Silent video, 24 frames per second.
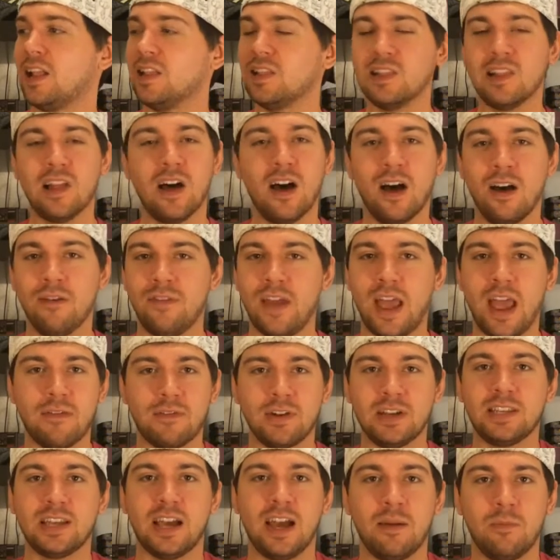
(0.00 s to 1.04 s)
I love
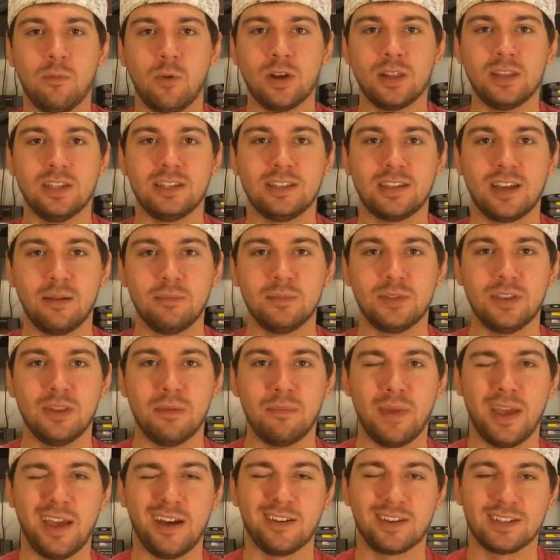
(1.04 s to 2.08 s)
every time one of these comes in the
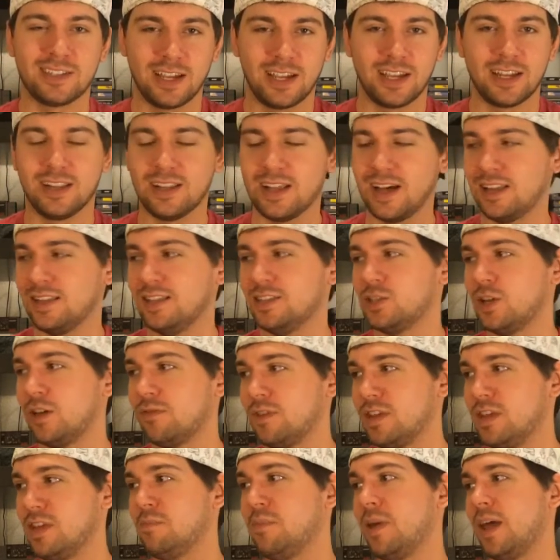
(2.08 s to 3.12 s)
mail, because I get a lot of these
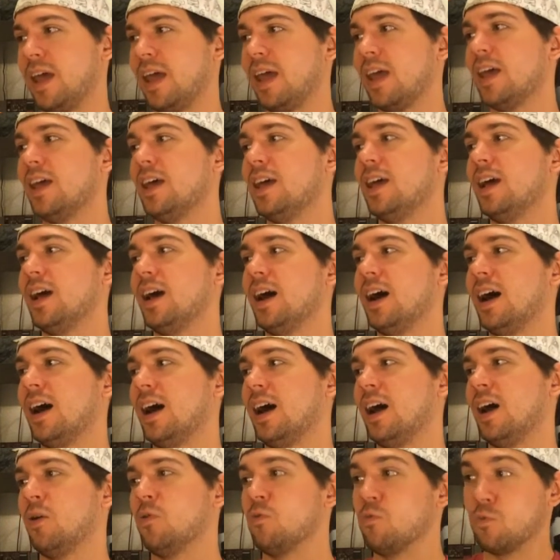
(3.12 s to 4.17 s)
off eBay,
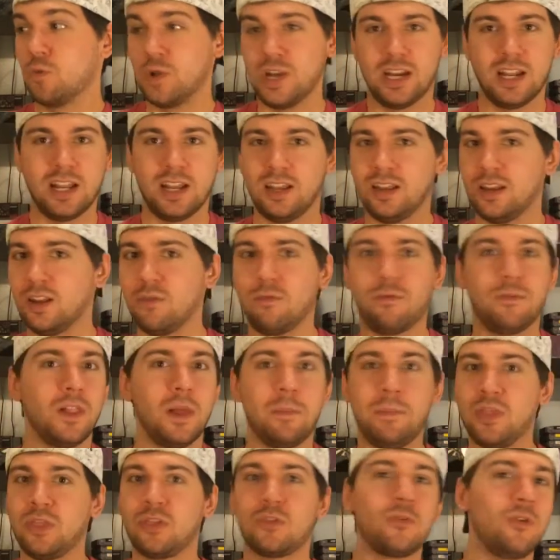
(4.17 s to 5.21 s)

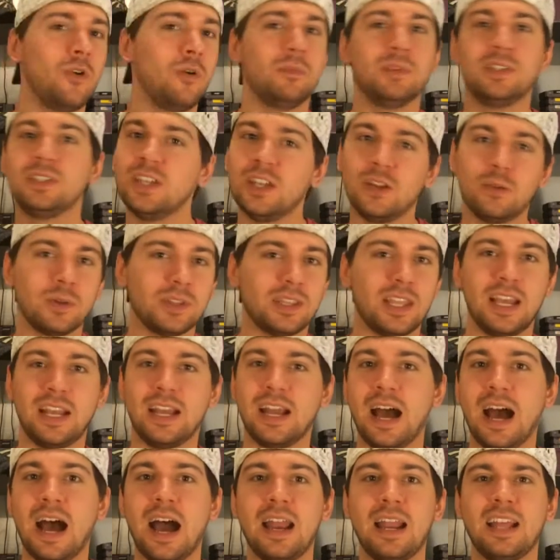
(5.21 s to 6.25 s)
flipping through them, seeing what they
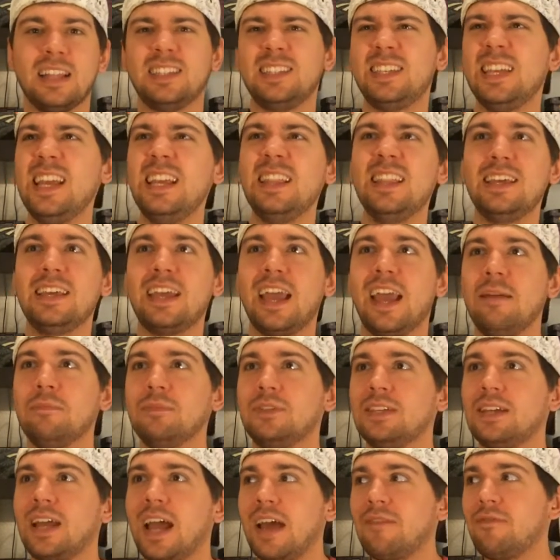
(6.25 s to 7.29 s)
got, and seeing the
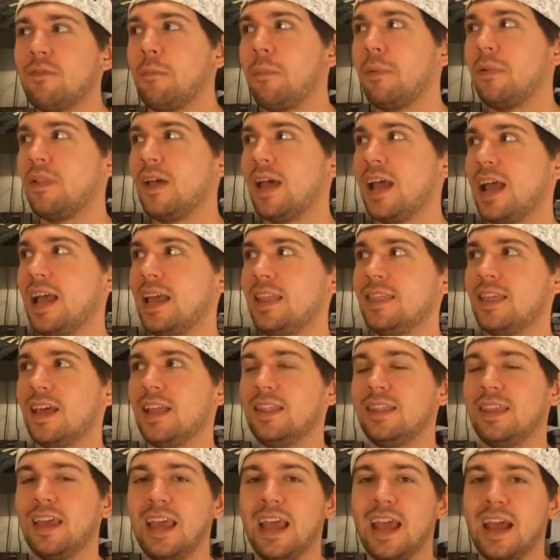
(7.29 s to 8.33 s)
games that I haven't played
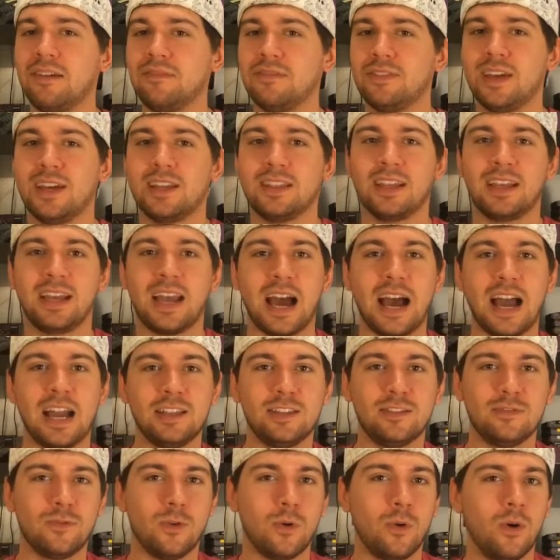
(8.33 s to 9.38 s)
that they have like the
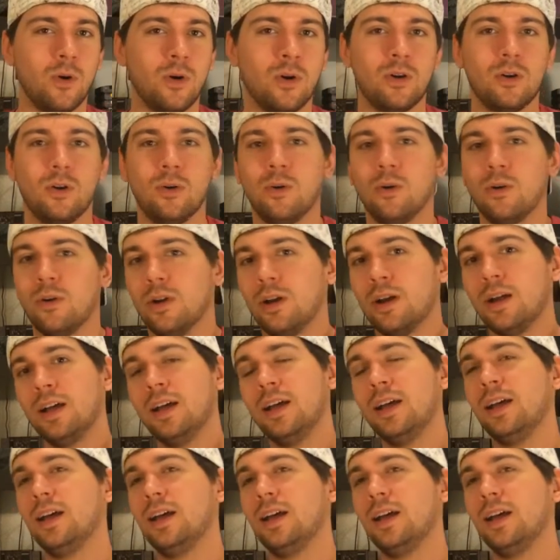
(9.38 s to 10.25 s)
guides for, or